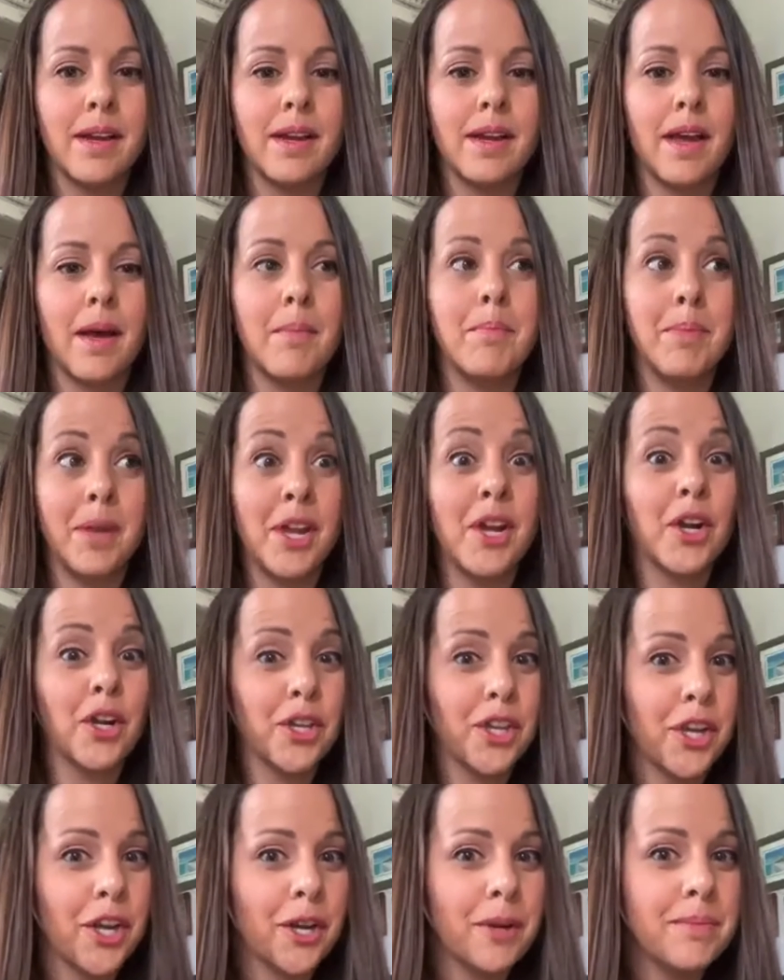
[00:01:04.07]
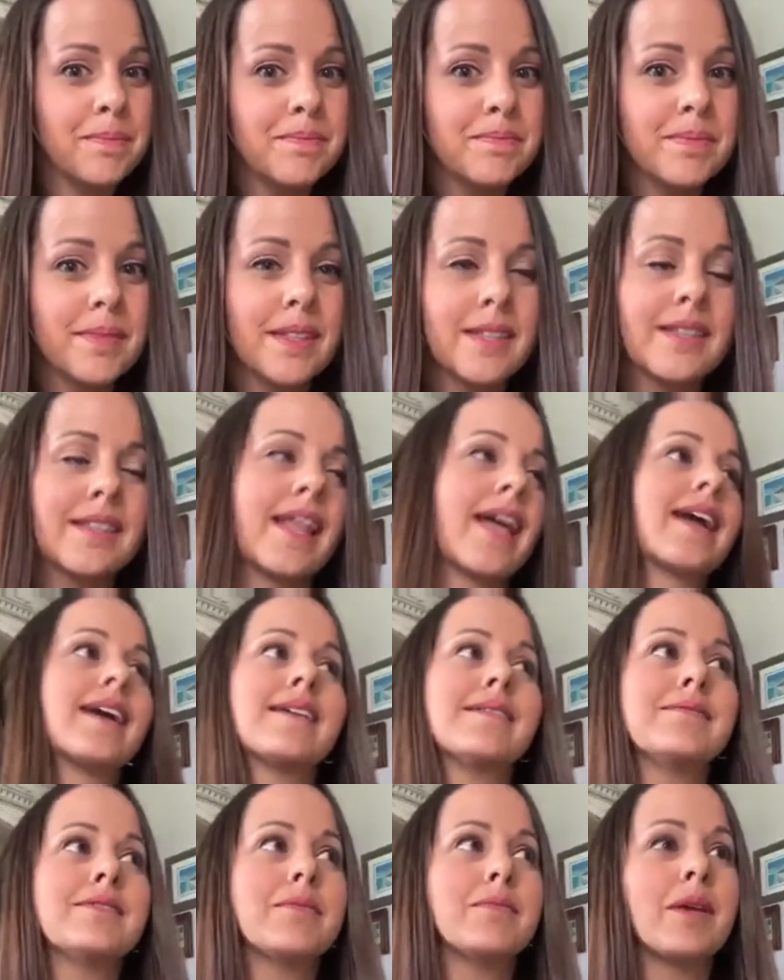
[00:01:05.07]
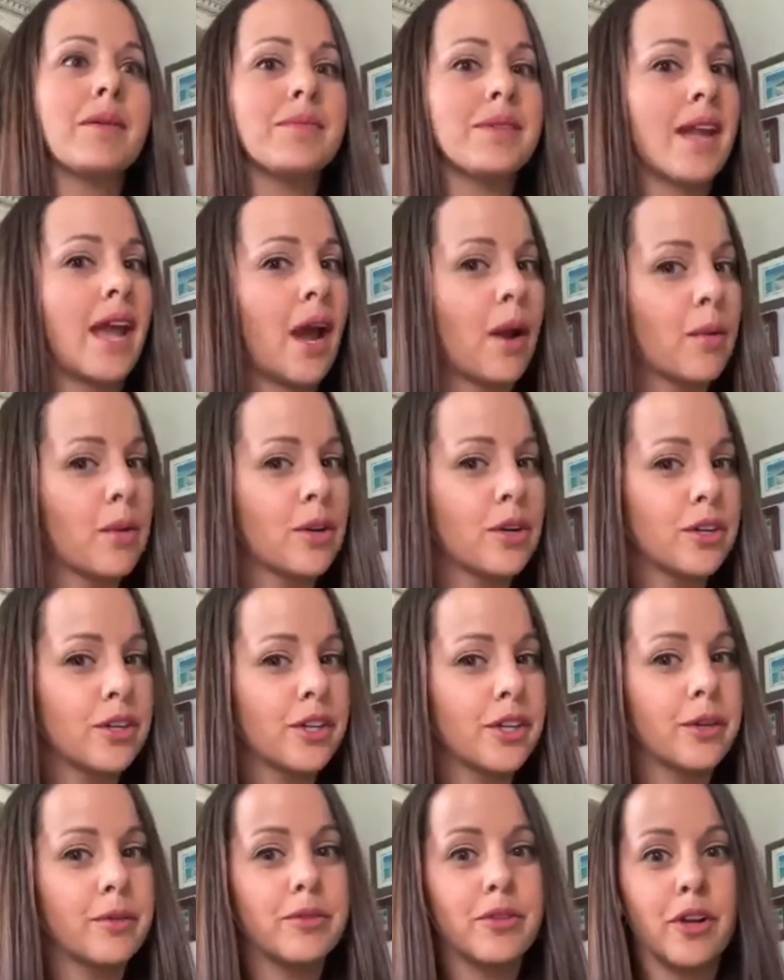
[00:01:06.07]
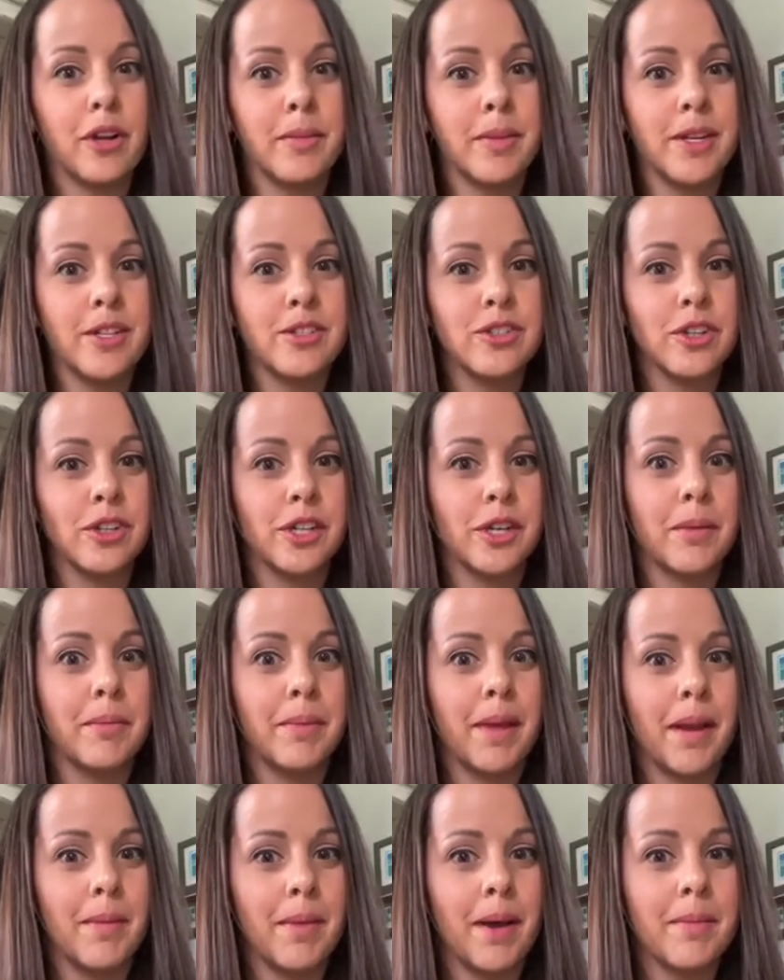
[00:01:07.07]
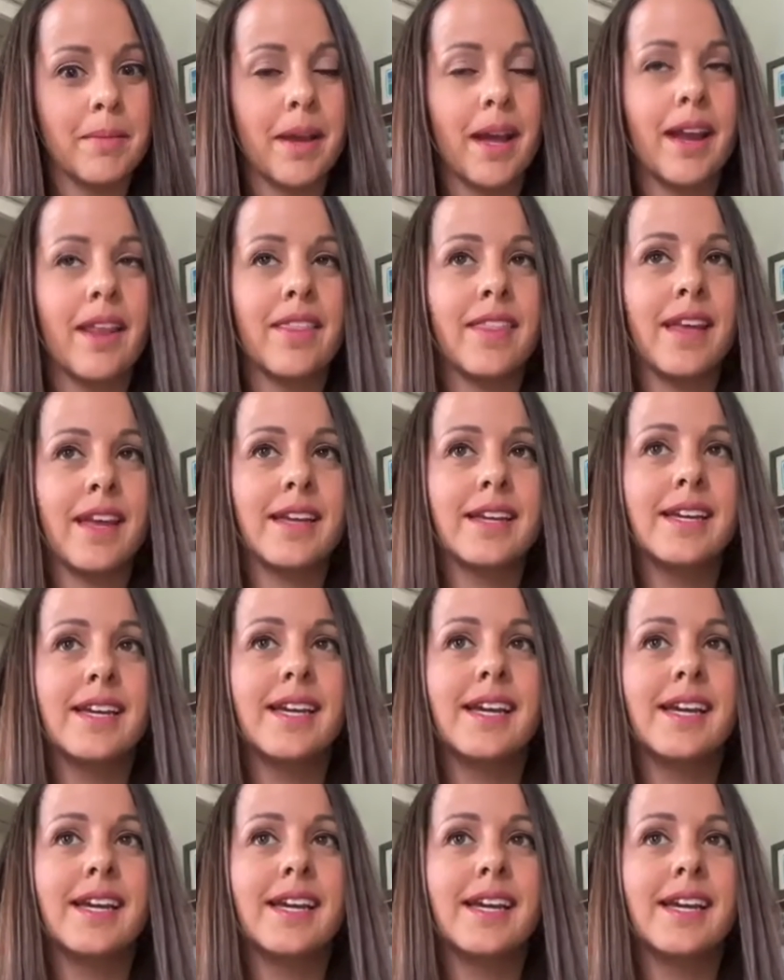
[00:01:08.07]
a bit earlier, like sometimes an hour earlier, 30 minutes earlier minimum kind of thing,